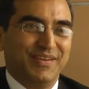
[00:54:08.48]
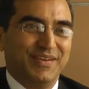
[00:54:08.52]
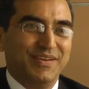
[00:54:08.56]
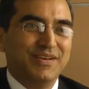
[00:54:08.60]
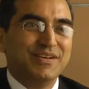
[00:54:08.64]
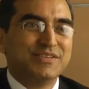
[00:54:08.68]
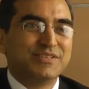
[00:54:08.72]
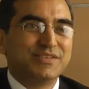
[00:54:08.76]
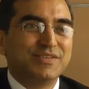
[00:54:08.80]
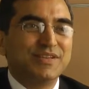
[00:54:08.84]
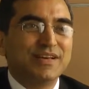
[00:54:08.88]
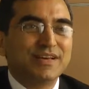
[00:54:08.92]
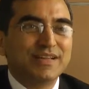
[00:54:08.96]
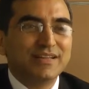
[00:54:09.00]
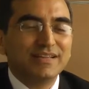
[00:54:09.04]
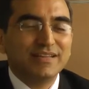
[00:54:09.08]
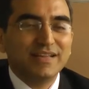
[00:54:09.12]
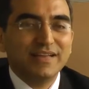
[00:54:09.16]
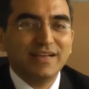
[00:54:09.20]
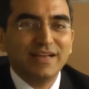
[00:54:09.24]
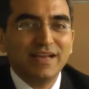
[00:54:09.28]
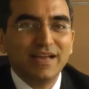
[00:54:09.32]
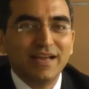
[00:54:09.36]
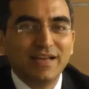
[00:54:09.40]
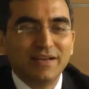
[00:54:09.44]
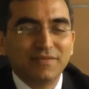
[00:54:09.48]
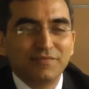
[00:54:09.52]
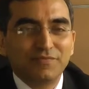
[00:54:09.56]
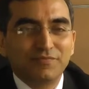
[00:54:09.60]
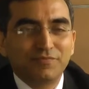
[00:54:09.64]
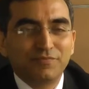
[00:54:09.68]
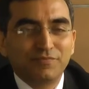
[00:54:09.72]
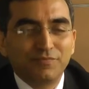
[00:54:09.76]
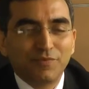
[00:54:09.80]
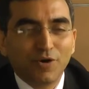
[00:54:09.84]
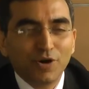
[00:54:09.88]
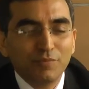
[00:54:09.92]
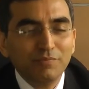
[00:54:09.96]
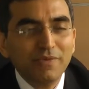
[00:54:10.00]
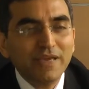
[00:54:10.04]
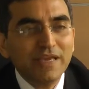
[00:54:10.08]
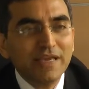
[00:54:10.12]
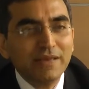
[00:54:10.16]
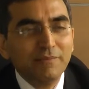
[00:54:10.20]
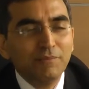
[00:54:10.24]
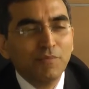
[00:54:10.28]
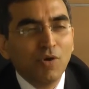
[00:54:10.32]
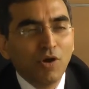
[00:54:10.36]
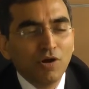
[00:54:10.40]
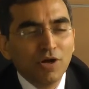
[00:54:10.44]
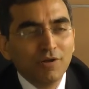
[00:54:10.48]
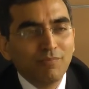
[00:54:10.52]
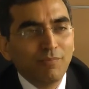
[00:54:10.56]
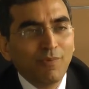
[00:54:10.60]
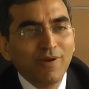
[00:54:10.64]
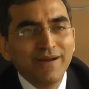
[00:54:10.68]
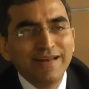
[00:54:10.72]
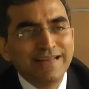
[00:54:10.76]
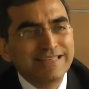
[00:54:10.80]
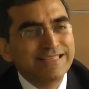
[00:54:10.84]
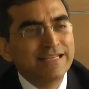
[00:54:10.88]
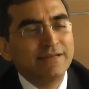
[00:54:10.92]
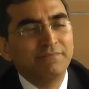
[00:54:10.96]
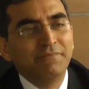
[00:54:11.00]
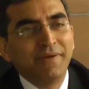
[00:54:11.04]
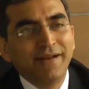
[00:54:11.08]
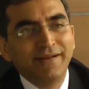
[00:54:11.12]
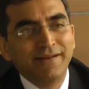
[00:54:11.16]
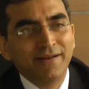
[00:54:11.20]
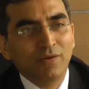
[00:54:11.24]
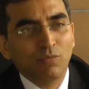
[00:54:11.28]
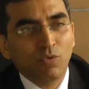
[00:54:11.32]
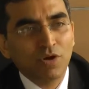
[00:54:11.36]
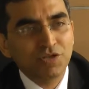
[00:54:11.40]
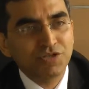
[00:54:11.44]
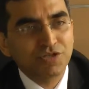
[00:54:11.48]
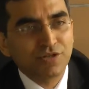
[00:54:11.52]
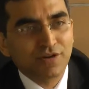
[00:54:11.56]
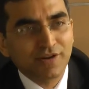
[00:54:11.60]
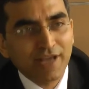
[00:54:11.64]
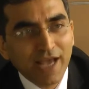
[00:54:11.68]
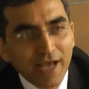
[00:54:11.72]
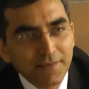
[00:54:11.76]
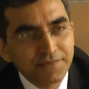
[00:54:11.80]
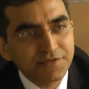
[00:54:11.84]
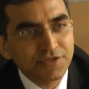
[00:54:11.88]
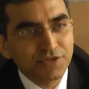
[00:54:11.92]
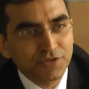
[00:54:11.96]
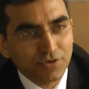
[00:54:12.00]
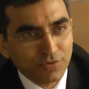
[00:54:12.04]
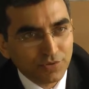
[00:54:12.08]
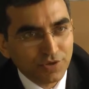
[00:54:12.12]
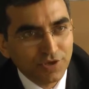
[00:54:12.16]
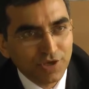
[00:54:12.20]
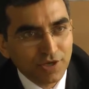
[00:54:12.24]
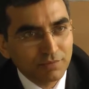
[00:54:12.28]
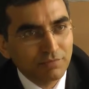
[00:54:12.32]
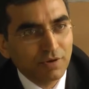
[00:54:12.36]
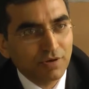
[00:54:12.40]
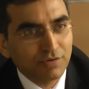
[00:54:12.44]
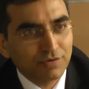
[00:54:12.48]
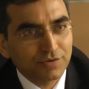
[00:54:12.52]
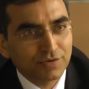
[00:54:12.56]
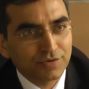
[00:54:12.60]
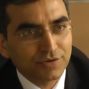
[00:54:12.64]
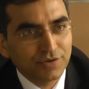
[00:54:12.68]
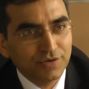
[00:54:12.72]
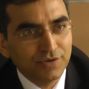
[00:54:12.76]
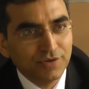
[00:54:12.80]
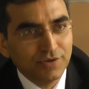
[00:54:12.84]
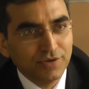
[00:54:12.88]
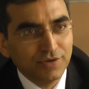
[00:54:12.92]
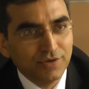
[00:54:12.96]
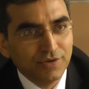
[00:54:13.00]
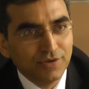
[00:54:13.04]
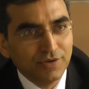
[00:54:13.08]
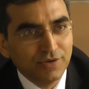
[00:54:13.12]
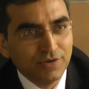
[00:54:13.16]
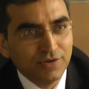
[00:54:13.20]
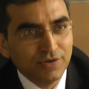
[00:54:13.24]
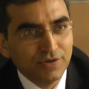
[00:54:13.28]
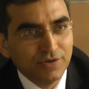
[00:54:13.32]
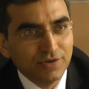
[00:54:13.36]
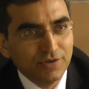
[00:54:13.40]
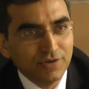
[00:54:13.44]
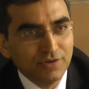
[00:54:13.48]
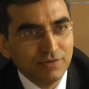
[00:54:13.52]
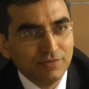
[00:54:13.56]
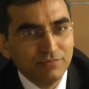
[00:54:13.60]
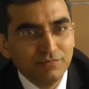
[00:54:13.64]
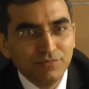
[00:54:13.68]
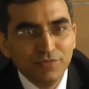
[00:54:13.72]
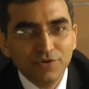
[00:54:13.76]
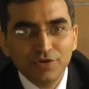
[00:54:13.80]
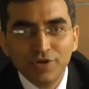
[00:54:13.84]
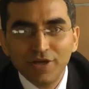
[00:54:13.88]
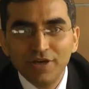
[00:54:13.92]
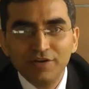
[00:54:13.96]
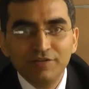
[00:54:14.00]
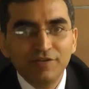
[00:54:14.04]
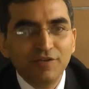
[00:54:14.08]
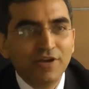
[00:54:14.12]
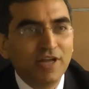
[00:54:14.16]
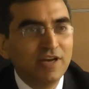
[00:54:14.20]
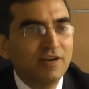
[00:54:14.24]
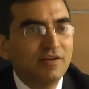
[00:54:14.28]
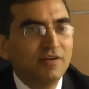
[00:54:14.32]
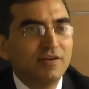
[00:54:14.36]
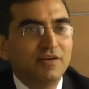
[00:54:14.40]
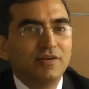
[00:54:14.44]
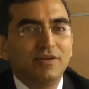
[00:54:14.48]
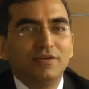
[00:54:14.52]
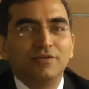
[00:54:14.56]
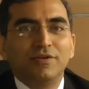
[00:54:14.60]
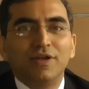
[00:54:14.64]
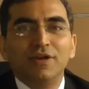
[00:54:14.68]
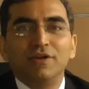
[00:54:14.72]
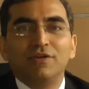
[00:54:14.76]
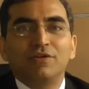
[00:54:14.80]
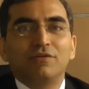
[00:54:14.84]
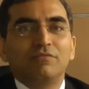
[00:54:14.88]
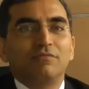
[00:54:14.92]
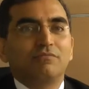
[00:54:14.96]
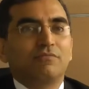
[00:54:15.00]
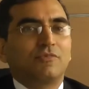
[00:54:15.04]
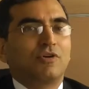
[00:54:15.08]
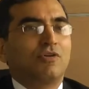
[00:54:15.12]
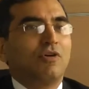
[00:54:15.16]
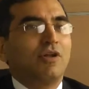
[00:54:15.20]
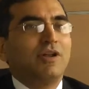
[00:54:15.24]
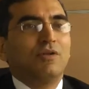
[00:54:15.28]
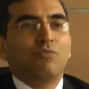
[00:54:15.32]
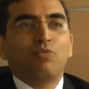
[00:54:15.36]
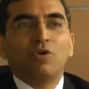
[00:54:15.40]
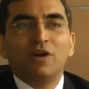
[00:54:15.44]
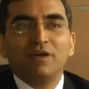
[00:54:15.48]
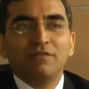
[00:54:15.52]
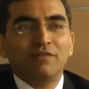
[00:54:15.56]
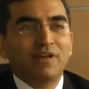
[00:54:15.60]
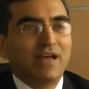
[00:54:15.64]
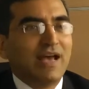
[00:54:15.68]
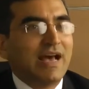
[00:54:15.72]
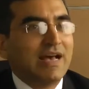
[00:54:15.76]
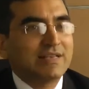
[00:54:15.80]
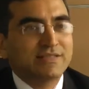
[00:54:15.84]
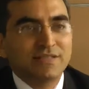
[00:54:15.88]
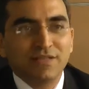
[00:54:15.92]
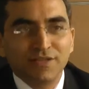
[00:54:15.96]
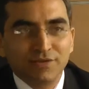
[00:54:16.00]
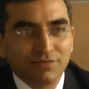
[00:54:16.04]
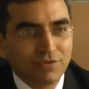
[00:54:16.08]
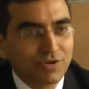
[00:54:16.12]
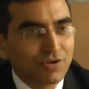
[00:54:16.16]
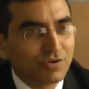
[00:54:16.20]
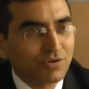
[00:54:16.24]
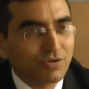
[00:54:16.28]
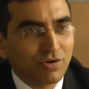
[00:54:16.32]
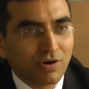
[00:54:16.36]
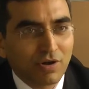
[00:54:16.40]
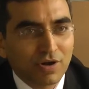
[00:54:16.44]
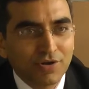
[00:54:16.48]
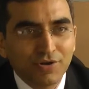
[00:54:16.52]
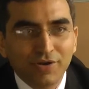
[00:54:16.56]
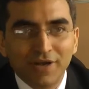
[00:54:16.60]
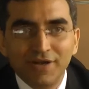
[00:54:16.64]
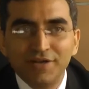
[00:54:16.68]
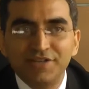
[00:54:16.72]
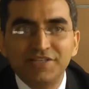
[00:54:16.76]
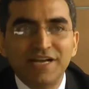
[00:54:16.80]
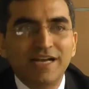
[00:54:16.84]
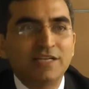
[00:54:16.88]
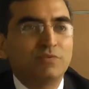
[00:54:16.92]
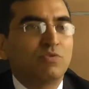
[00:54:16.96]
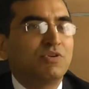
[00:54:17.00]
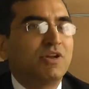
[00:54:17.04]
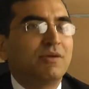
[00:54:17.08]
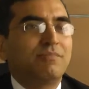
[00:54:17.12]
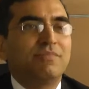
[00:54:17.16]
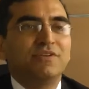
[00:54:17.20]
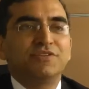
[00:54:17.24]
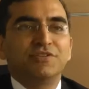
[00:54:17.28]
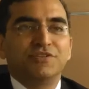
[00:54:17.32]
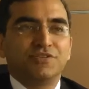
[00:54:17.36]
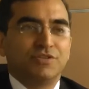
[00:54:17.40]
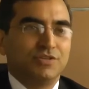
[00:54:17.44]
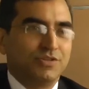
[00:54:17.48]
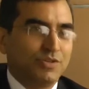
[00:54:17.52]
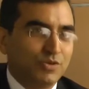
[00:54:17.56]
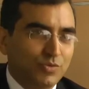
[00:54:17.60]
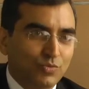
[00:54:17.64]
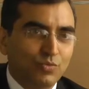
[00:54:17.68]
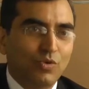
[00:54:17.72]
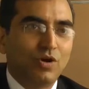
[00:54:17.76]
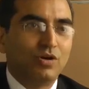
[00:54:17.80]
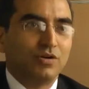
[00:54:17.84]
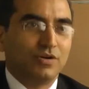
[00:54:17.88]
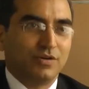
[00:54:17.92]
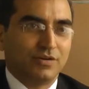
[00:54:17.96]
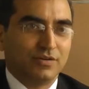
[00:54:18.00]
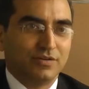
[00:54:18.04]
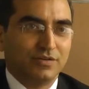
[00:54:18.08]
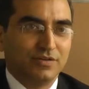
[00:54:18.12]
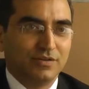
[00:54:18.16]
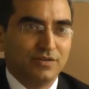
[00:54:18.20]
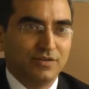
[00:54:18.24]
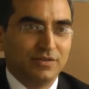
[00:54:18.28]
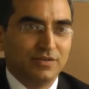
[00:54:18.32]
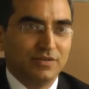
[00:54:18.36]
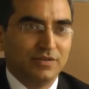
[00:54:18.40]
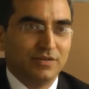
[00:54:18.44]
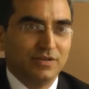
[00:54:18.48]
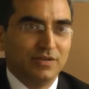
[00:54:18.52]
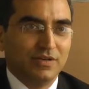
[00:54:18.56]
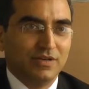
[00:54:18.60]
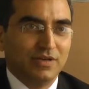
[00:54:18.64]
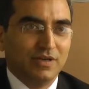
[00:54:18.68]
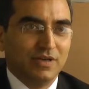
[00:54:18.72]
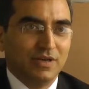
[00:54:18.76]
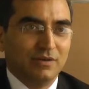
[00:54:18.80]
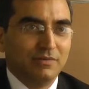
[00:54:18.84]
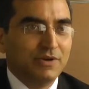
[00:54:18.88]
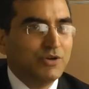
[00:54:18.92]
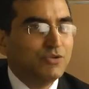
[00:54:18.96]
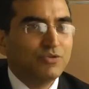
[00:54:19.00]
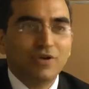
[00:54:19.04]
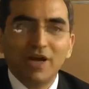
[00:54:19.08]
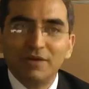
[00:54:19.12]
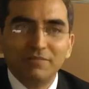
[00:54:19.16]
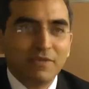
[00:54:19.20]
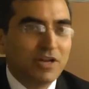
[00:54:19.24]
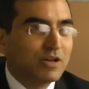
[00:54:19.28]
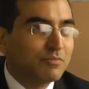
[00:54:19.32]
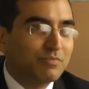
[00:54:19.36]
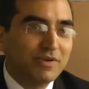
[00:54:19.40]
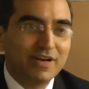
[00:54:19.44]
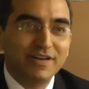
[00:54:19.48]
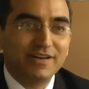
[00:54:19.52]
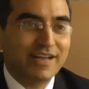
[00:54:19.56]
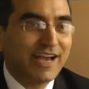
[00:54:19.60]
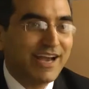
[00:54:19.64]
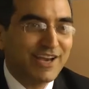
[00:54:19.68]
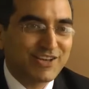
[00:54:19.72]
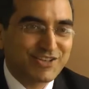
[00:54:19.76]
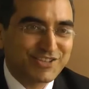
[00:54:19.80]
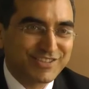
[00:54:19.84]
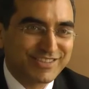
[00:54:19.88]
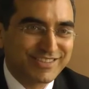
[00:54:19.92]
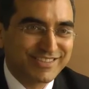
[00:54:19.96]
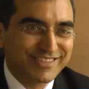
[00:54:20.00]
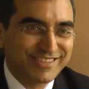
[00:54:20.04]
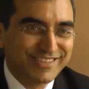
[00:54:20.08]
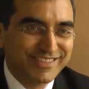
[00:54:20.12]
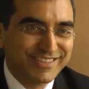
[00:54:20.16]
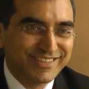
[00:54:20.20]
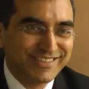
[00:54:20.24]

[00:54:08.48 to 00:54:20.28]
So for me, beyond the point, doesn't matter what gaps you're talking about. You can call whatever asset you want to call. You can charge what depreciation you want, but you can't manipulate cash.